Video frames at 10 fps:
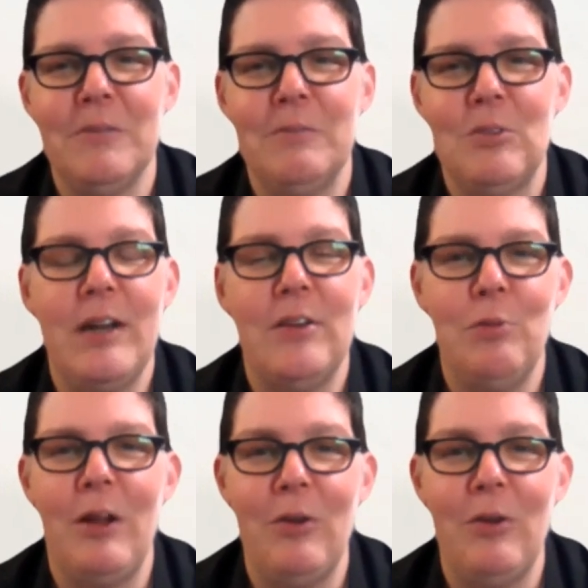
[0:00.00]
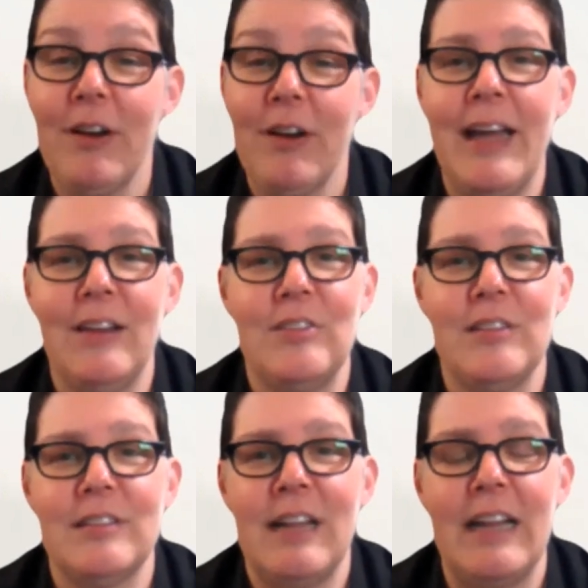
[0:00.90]
trying to see my own word on that. It's
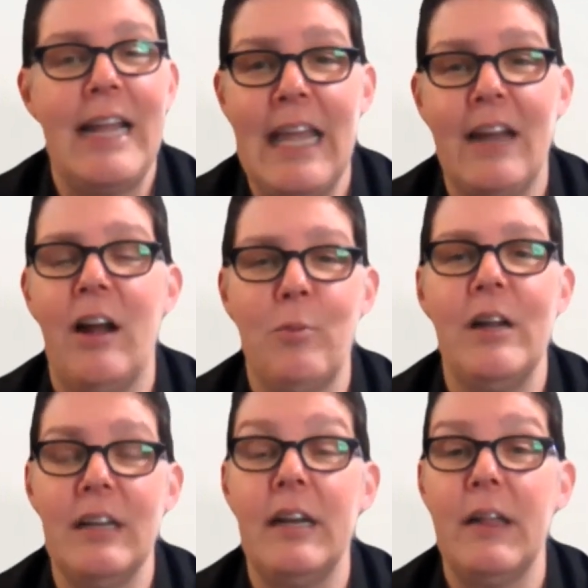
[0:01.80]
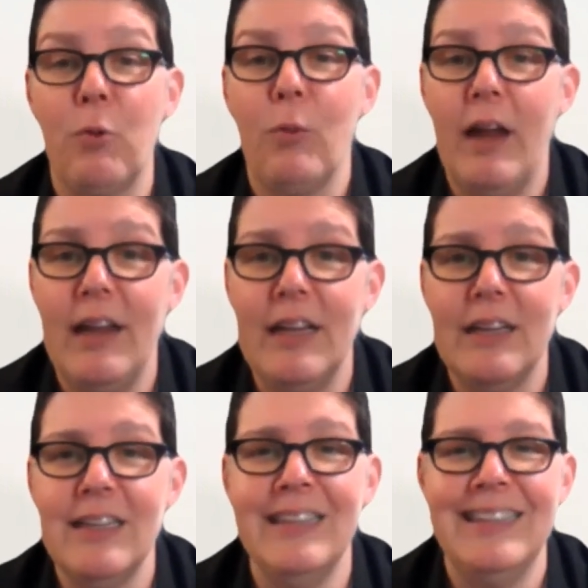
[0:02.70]
just I can't operate in any other
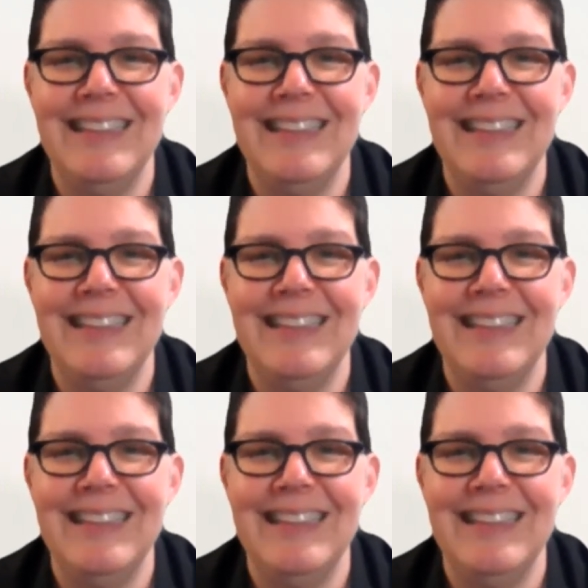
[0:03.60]
way